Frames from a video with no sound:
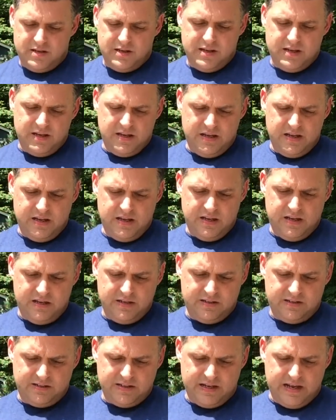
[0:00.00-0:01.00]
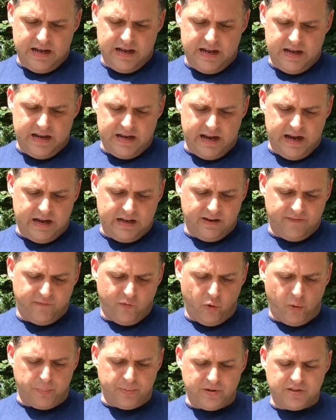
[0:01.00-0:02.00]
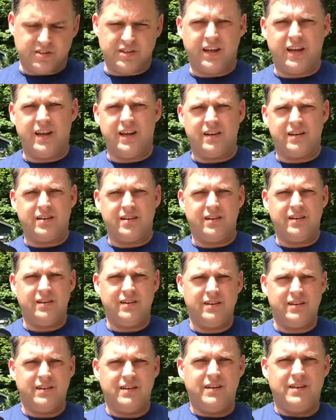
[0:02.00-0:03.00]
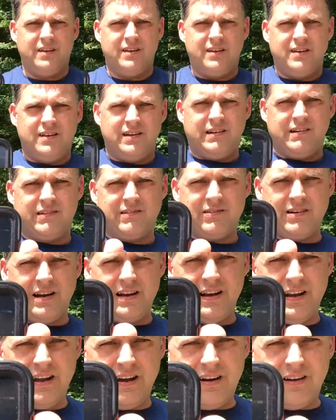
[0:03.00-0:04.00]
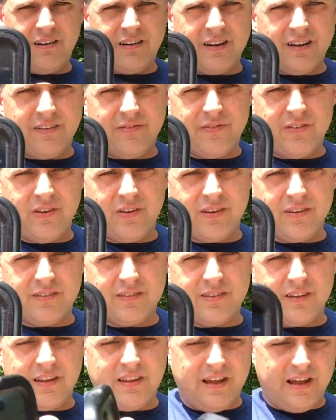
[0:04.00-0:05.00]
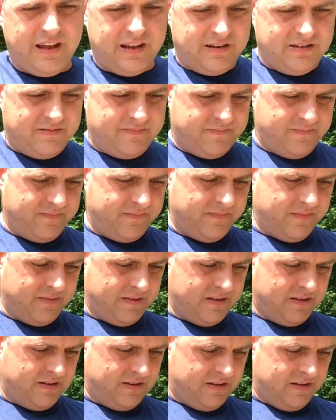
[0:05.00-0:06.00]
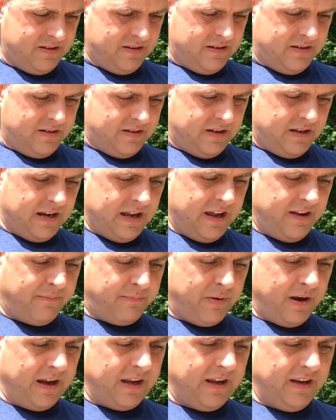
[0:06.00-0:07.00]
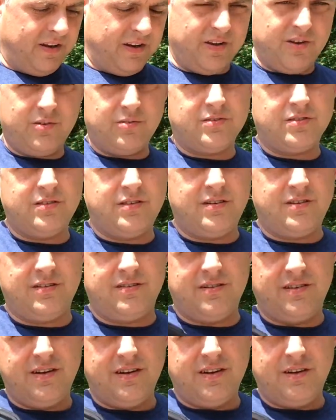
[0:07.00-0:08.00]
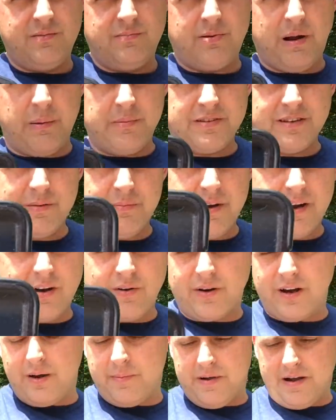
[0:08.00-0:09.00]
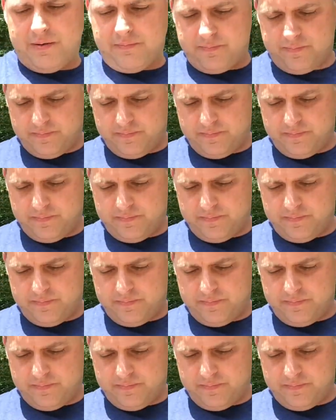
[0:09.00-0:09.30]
is at 84% right now, if you can see that. And I have breaking news. Probably something I don't care about.